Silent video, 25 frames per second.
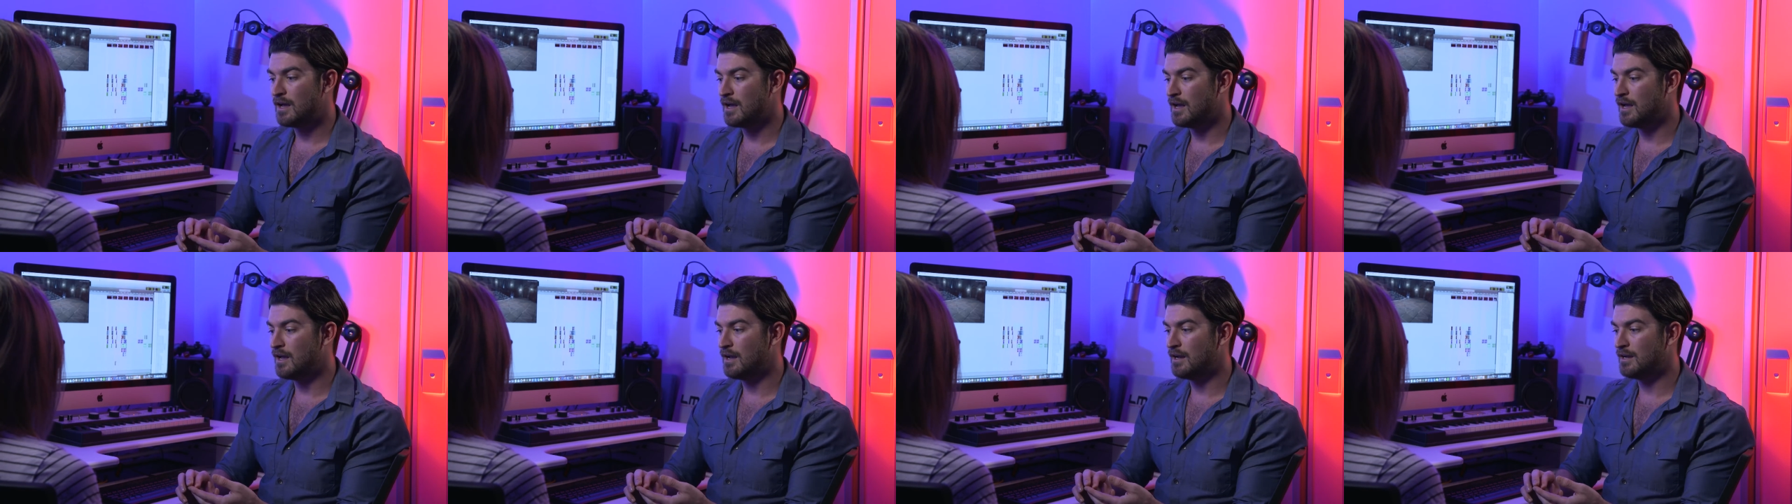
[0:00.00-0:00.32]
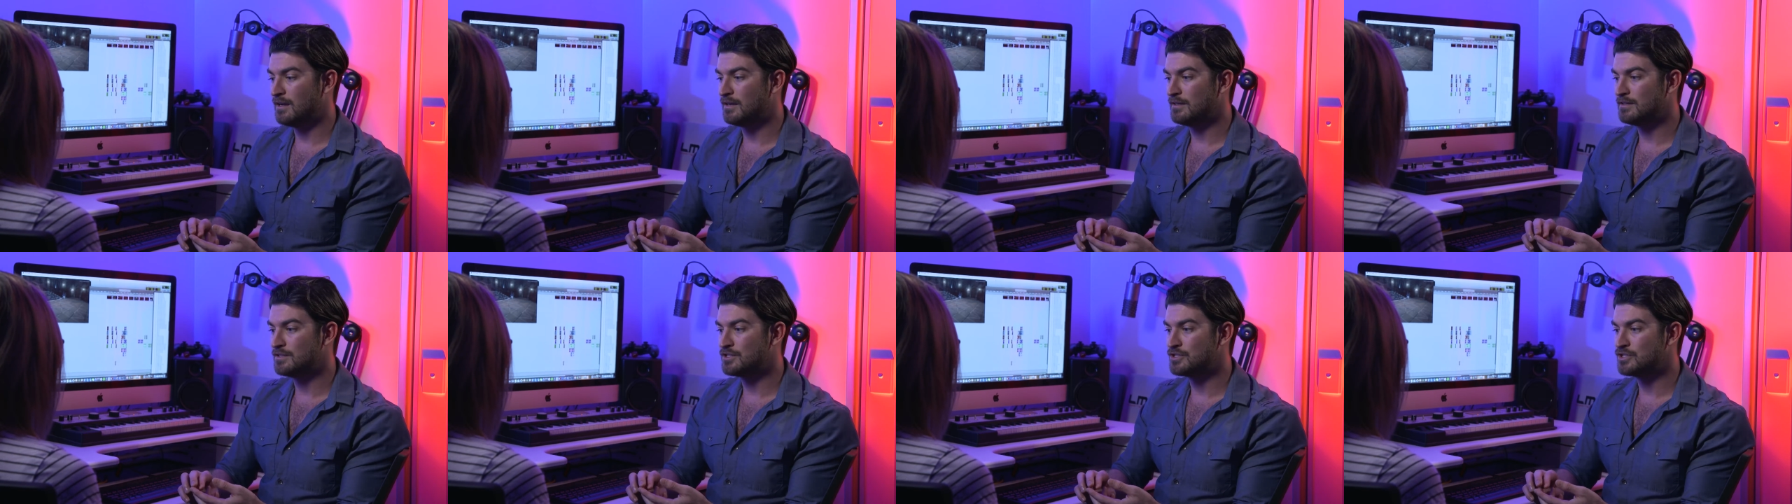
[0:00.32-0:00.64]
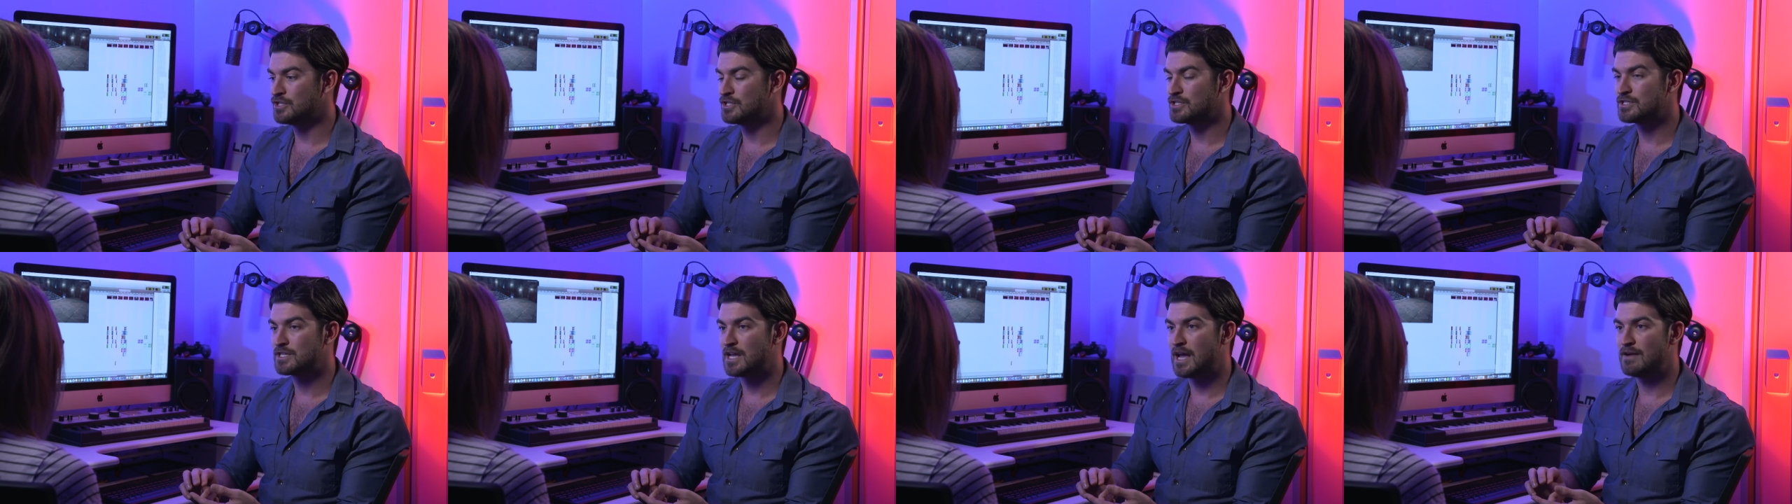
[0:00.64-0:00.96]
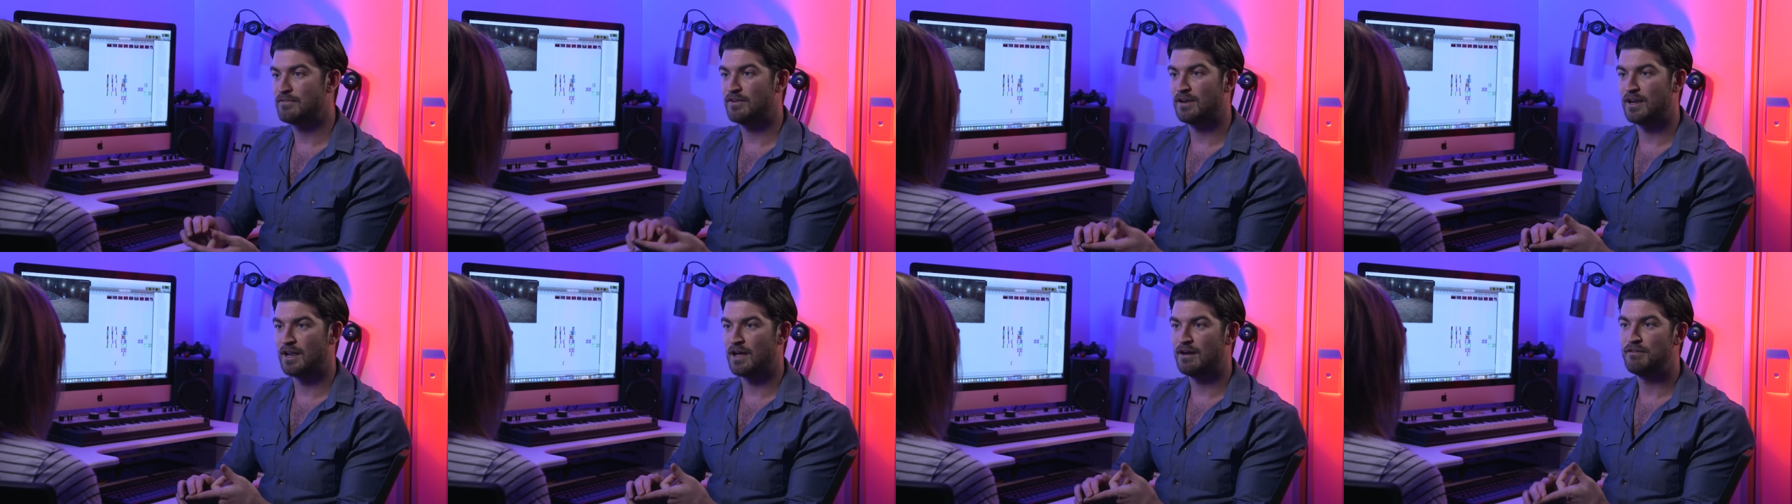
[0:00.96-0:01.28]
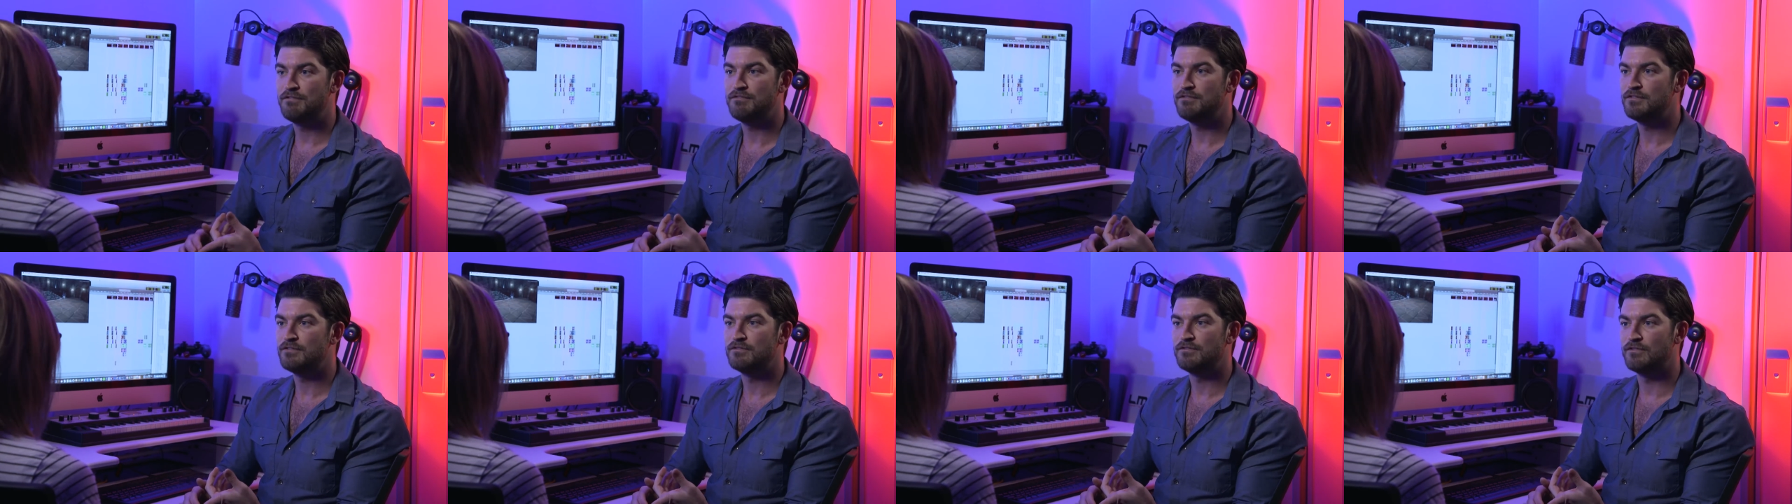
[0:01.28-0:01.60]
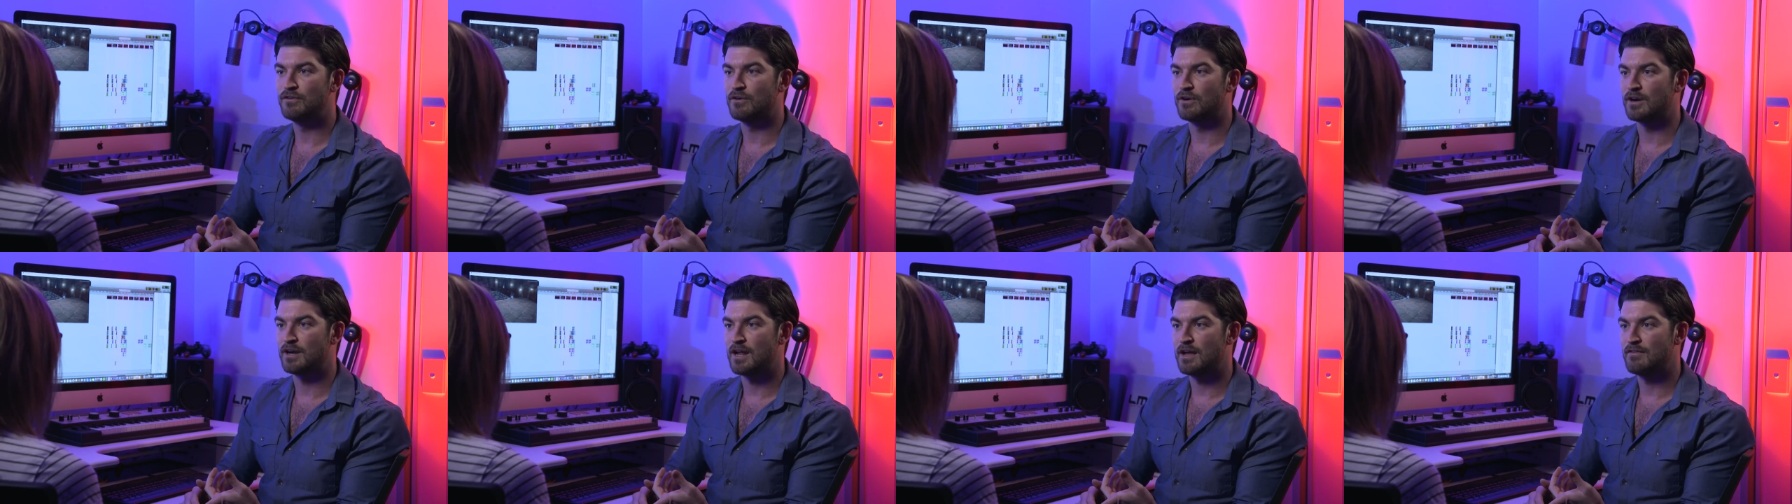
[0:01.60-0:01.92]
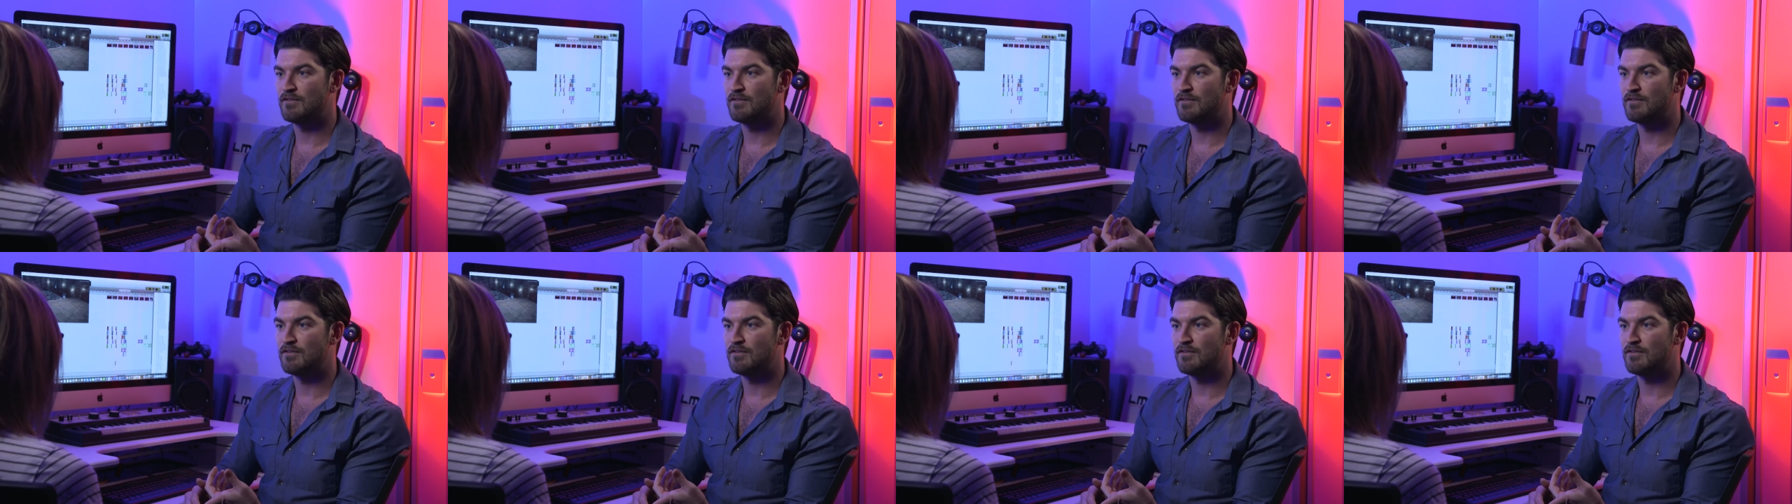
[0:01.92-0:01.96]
and just have a love for it,